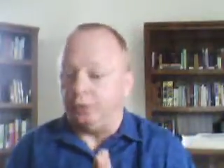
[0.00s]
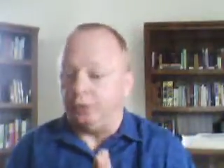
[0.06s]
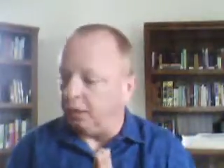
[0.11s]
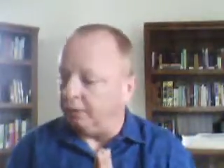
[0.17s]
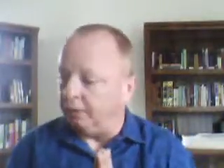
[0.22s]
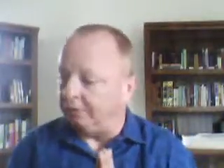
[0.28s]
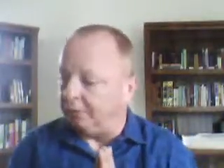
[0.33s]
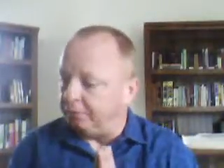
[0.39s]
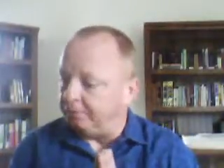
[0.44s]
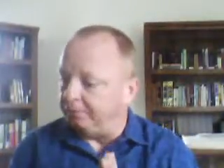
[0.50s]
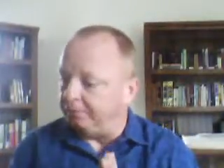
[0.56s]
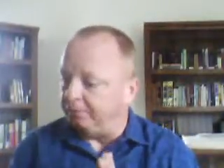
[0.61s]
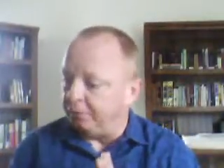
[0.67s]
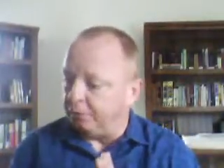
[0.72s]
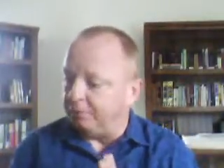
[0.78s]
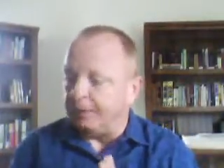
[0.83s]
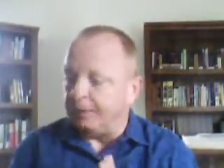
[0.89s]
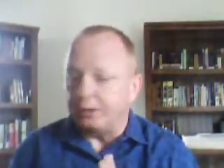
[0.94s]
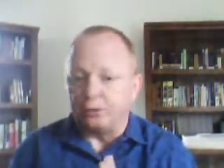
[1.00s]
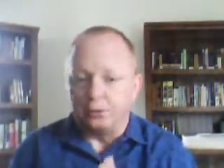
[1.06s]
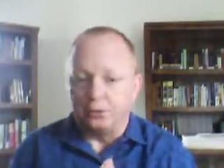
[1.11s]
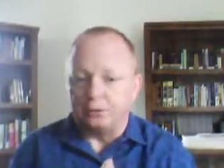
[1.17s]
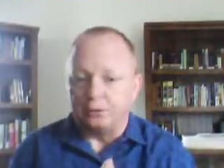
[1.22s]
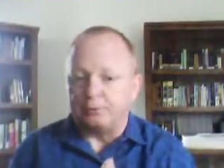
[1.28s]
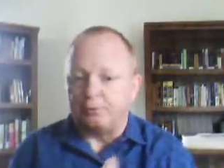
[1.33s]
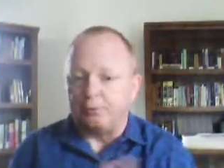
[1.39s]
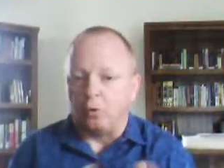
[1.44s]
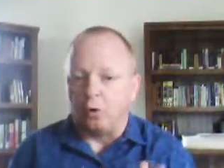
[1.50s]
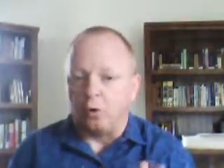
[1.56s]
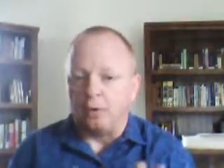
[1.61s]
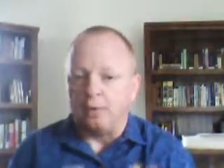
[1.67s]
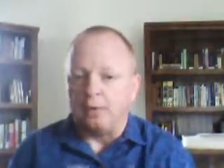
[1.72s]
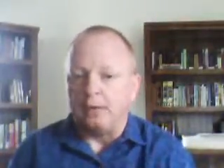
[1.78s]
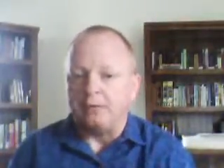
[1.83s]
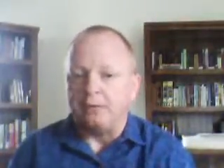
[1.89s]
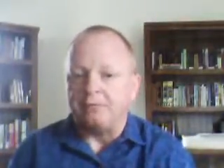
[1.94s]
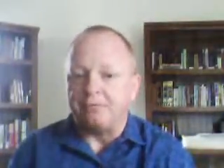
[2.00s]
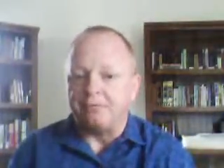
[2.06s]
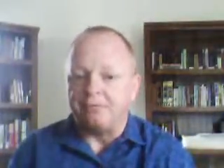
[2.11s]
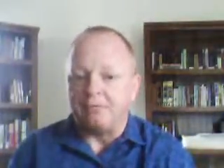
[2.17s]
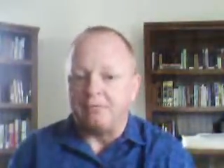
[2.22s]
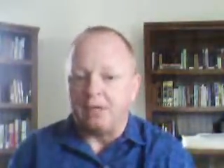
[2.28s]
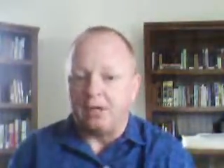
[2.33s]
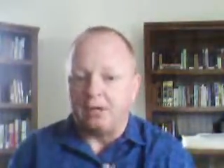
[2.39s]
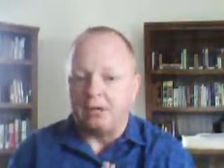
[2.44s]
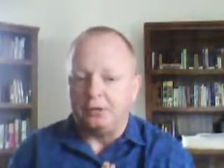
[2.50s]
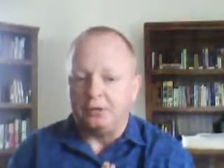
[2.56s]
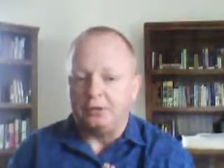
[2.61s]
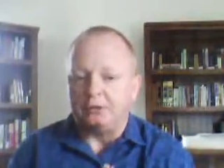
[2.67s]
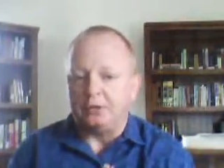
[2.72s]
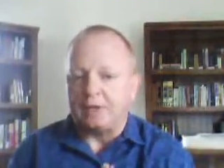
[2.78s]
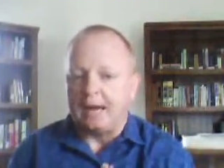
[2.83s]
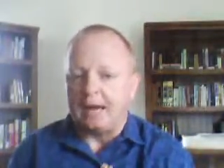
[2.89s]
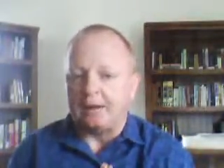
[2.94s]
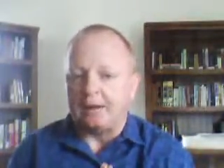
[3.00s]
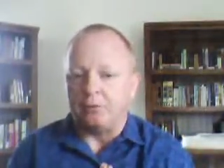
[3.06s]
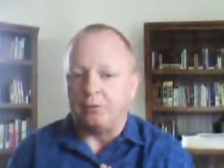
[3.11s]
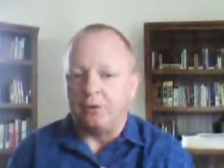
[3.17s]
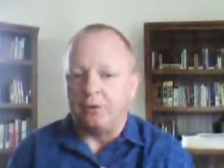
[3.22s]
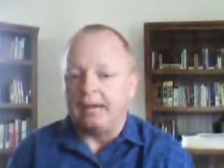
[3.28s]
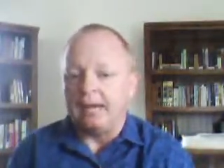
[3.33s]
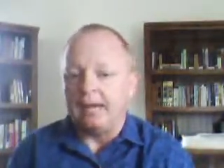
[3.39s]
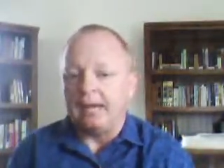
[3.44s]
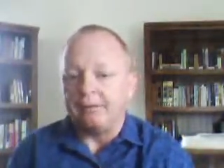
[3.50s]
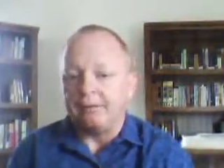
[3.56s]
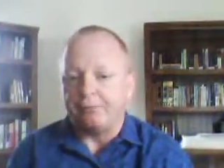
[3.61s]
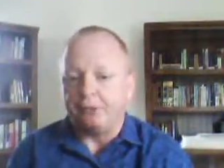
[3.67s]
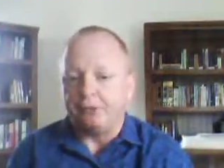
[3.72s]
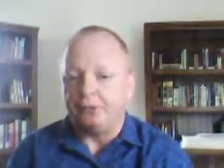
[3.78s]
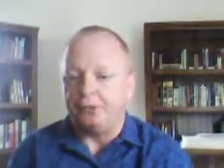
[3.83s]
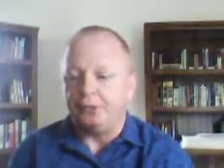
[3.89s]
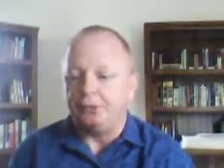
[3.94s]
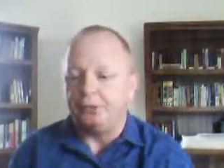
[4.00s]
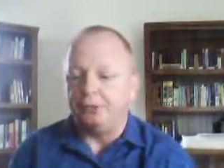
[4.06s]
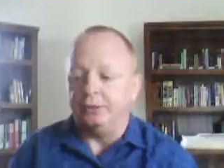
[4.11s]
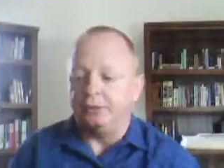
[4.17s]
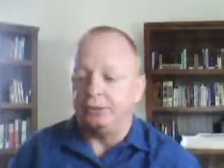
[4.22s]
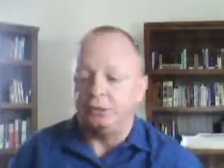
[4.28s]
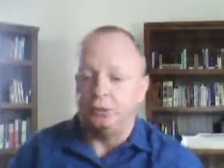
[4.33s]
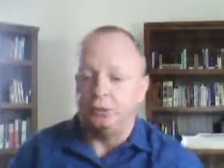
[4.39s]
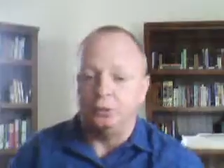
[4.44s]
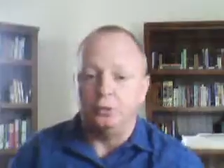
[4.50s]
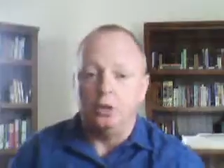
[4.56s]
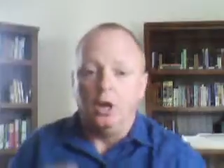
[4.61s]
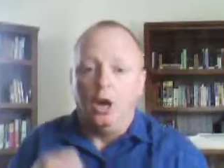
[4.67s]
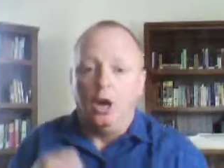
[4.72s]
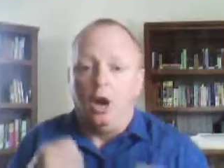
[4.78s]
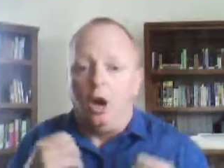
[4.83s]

if you've been through this before, but if you've forgotten, what I'd like for you to do is to